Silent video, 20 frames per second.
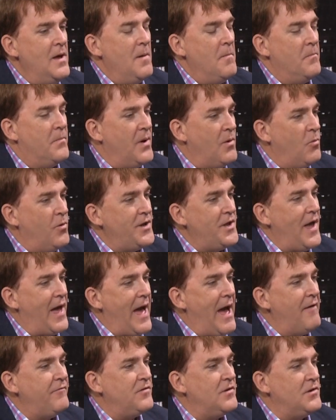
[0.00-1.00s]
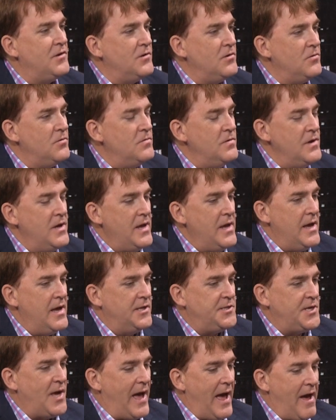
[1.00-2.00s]
But what you have to do
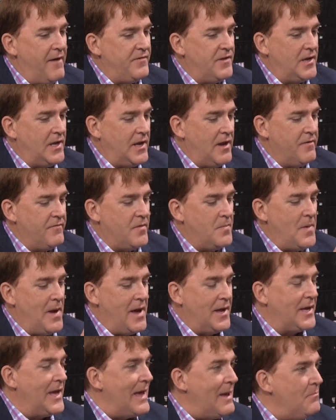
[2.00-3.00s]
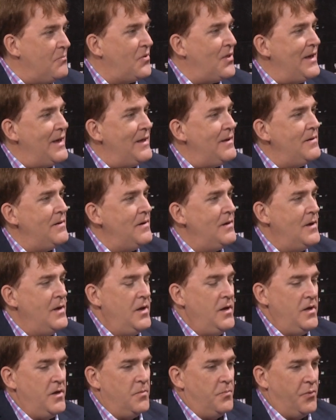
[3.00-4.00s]
is you have to give them a game plan,
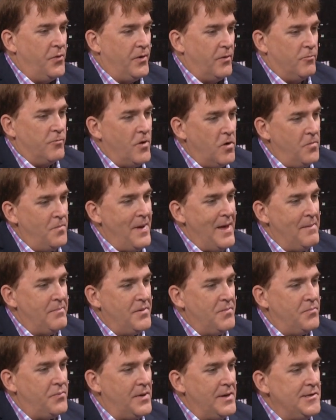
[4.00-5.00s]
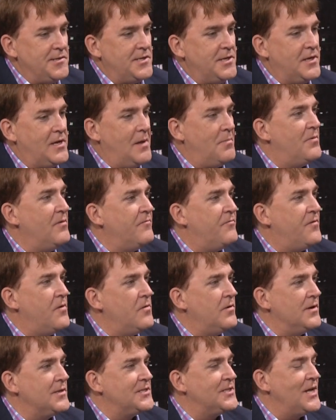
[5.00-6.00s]
you put a roadmap in place and keep them
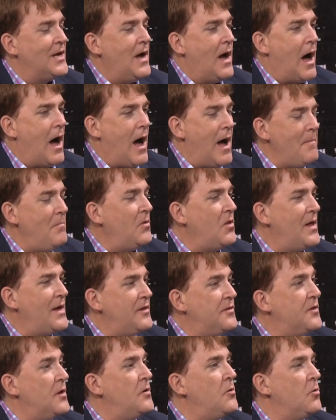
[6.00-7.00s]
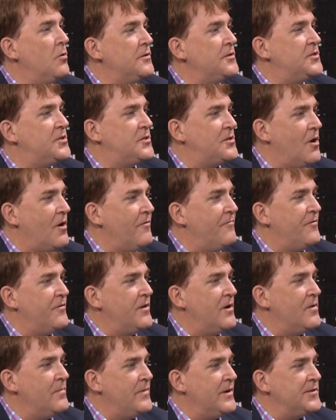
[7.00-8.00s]
focused. I'm like the North Star for
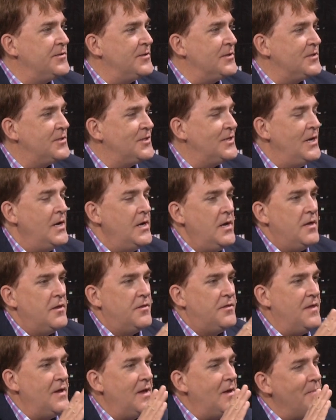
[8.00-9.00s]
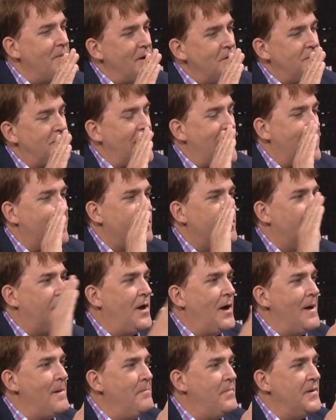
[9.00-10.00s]
their business. Think about that, the
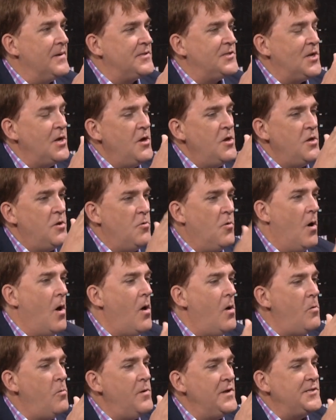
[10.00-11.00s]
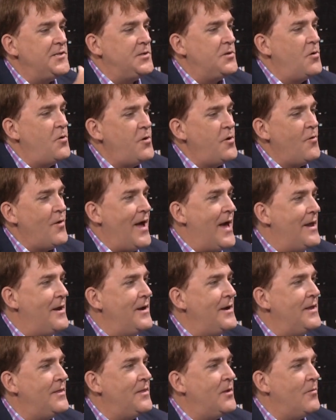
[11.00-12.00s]
compass. You always know you're
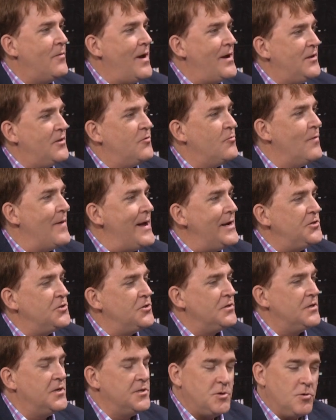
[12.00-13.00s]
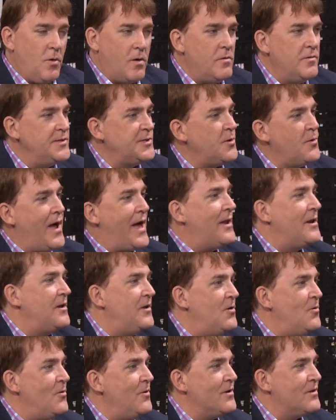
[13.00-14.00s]
headed in the right direction because you always are headed
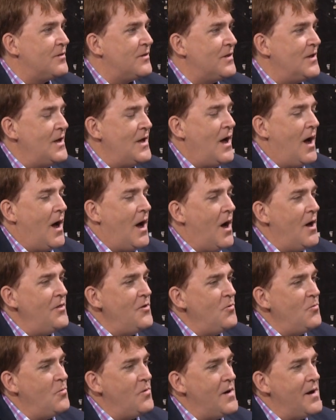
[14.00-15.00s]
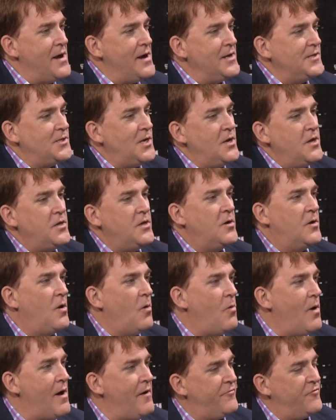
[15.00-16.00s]
north. Otherwise, you
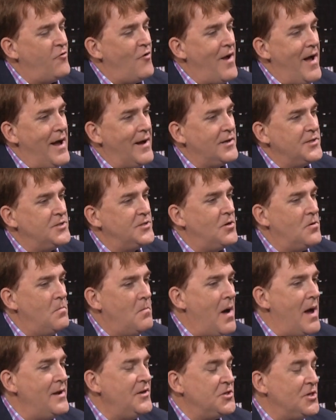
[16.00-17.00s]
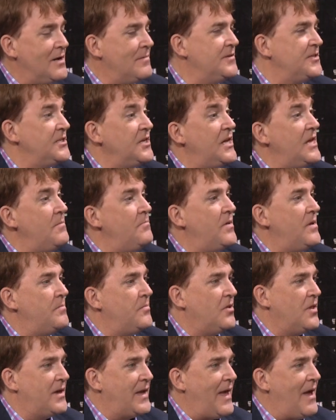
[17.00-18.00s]
go off track. So my job is to keep
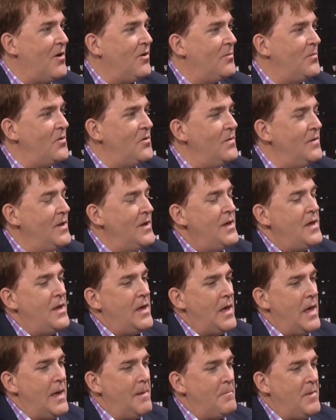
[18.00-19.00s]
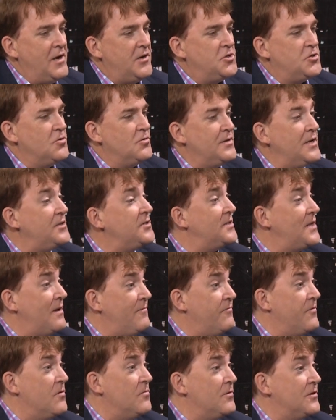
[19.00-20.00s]
people accountable and make sure they stay
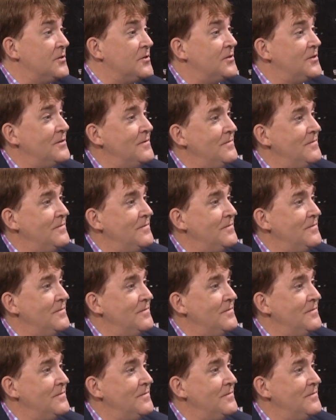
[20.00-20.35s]
focused.